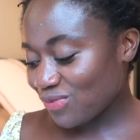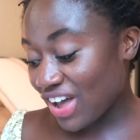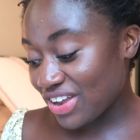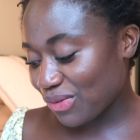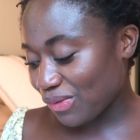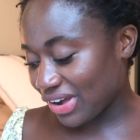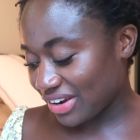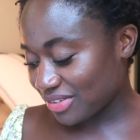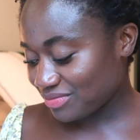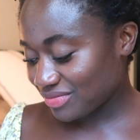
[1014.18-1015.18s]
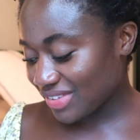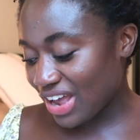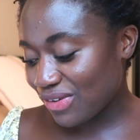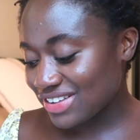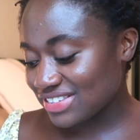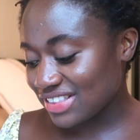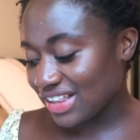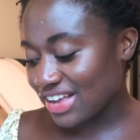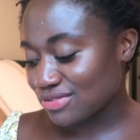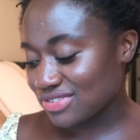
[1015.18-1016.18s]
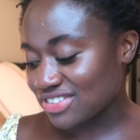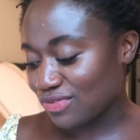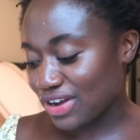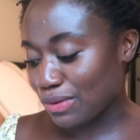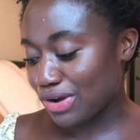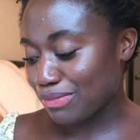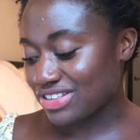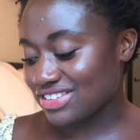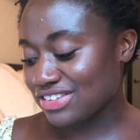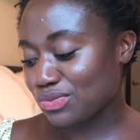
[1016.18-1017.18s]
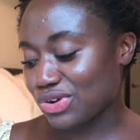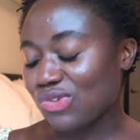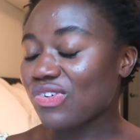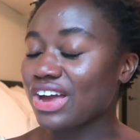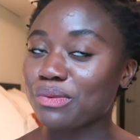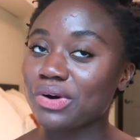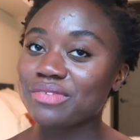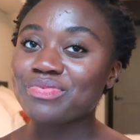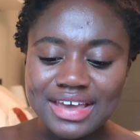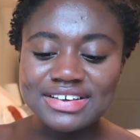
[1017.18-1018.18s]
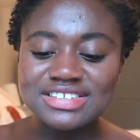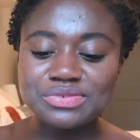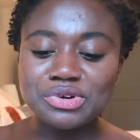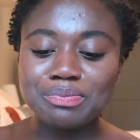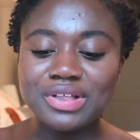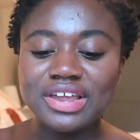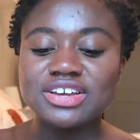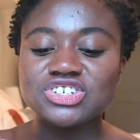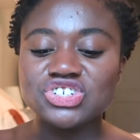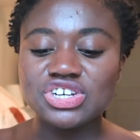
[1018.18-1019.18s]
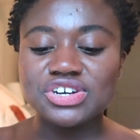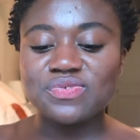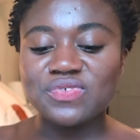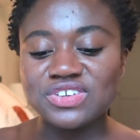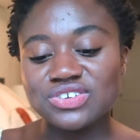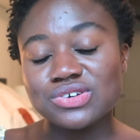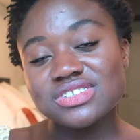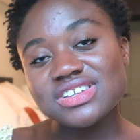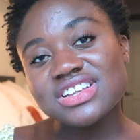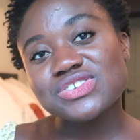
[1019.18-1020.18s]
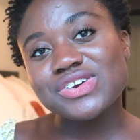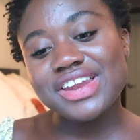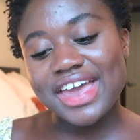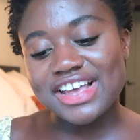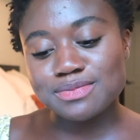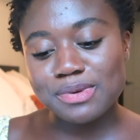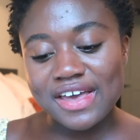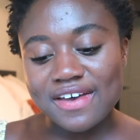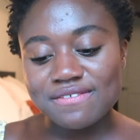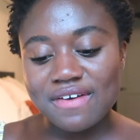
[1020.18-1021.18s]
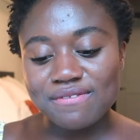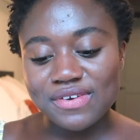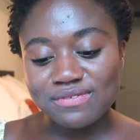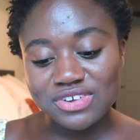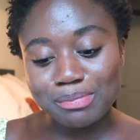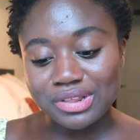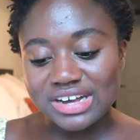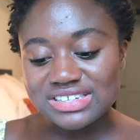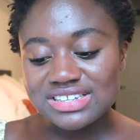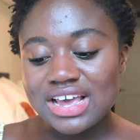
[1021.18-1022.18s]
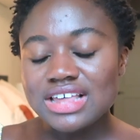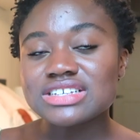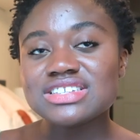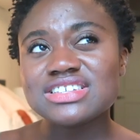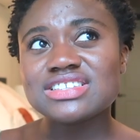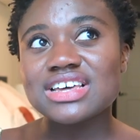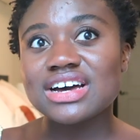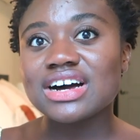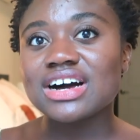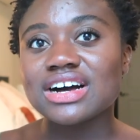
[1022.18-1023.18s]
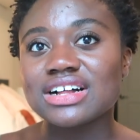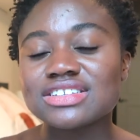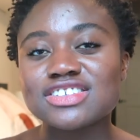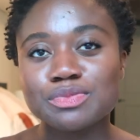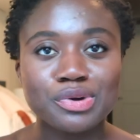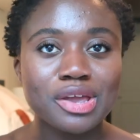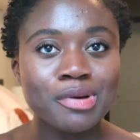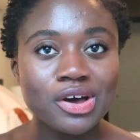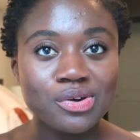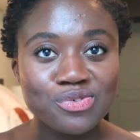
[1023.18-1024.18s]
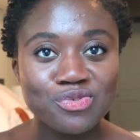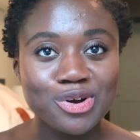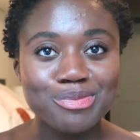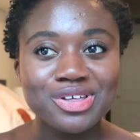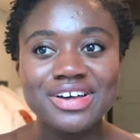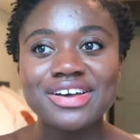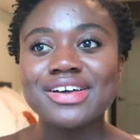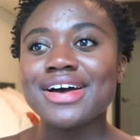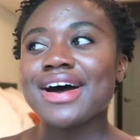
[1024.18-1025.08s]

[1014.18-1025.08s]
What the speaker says: Final one. I know I said the last one was the final one, but this is the real final one. It is the Replenix Sheer Physical Sunscreen SPF 50+. This is the spray bottle formula.